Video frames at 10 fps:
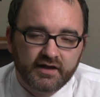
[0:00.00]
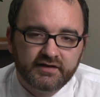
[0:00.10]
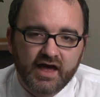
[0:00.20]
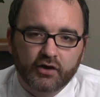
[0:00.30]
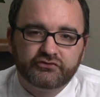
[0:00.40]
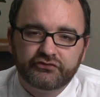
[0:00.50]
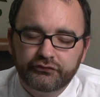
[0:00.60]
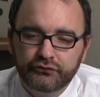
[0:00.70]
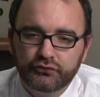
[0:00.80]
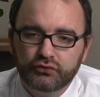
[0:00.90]
Now,
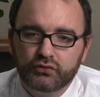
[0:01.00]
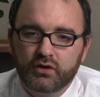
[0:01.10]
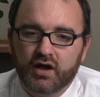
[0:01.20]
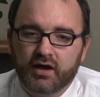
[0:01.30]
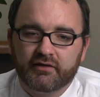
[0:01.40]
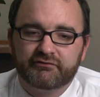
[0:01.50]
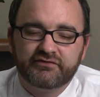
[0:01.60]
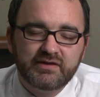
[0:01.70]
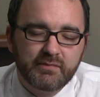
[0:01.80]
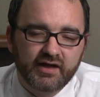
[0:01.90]
two
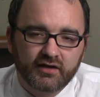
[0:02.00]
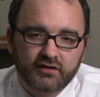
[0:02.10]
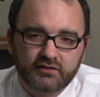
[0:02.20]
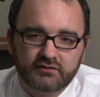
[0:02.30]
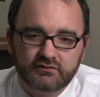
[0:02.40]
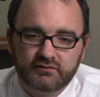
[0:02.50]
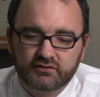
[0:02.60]
female